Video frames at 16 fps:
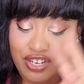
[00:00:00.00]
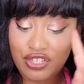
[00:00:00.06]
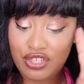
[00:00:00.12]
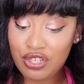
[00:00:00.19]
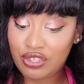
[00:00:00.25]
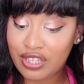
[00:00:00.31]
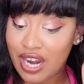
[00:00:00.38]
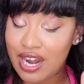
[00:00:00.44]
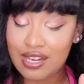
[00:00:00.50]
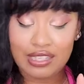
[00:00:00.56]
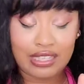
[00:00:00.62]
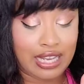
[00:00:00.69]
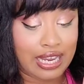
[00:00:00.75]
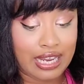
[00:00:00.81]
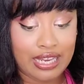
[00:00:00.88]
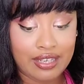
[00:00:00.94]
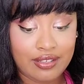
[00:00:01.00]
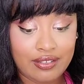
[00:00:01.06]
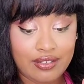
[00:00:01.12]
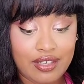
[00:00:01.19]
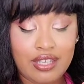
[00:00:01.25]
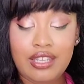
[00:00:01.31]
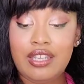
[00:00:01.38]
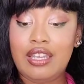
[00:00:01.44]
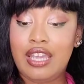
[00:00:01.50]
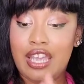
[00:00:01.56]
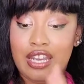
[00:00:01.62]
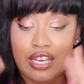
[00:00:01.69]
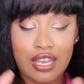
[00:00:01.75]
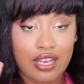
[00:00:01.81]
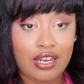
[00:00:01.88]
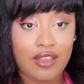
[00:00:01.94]
Here's the third thing.
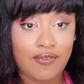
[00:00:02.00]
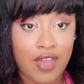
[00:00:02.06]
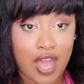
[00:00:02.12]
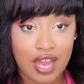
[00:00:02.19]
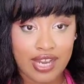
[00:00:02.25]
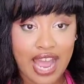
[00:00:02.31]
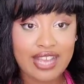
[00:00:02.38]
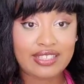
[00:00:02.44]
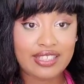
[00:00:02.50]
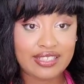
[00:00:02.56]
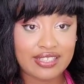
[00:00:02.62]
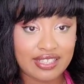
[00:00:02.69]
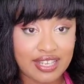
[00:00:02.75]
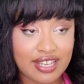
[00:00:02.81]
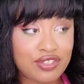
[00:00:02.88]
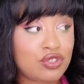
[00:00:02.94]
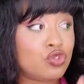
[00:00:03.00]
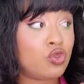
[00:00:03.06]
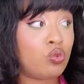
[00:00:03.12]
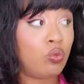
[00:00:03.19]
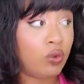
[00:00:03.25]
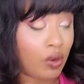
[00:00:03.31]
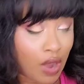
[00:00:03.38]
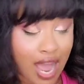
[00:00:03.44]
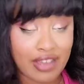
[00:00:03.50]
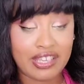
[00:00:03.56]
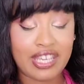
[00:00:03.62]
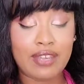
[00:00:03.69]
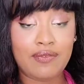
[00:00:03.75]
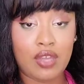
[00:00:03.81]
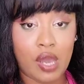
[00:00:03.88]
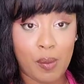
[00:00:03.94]
And then if y'all like these lessons, I'll
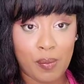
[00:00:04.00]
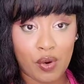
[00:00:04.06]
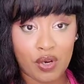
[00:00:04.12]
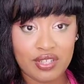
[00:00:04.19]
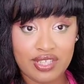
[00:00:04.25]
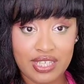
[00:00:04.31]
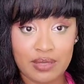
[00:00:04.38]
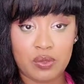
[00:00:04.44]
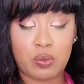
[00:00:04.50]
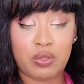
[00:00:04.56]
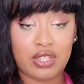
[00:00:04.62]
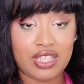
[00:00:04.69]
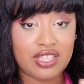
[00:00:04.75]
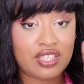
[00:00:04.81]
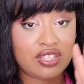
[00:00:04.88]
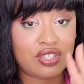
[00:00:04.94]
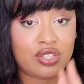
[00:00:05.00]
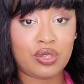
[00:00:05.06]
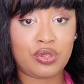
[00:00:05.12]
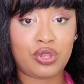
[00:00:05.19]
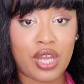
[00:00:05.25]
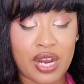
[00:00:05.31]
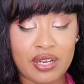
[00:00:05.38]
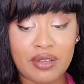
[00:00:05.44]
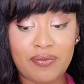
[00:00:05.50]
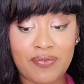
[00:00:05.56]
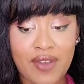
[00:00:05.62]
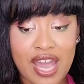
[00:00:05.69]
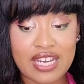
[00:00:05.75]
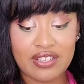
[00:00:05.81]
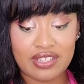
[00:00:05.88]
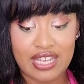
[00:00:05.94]
give y'all more tips. But this is the third and
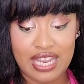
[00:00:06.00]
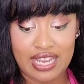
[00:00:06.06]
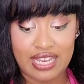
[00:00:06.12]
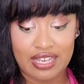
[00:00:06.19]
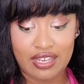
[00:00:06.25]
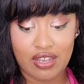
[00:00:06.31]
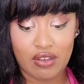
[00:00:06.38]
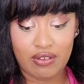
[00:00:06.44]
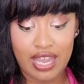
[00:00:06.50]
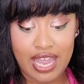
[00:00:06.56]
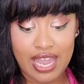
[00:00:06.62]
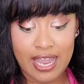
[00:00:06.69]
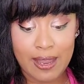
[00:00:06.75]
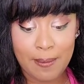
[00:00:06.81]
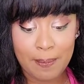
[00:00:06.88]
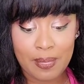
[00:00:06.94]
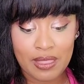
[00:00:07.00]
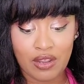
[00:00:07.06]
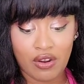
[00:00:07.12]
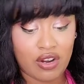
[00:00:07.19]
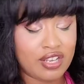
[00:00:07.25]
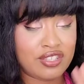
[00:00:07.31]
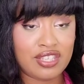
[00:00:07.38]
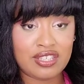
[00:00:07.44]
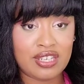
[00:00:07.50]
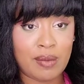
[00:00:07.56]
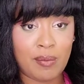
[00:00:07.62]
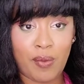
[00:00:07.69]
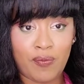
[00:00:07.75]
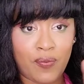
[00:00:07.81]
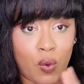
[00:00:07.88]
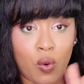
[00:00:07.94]
final thing, okay? Or is this
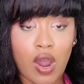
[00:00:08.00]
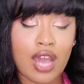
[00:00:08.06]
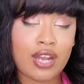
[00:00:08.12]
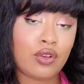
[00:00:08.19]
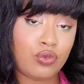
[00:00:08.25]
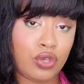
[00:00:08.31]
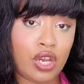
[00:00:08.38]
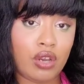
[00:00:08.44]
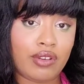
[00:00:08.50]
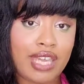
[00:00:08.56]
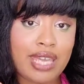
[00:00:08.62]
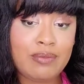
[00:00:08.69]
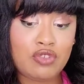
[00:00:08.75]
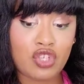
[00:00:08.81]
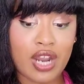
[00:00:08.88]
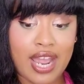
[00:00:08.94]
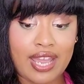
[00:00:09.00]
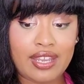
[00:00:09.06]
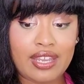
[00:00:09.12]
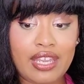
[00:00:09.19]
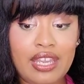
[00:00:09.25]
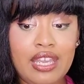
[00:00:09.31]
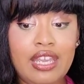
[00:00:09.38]
number four? I don't know. Keep track.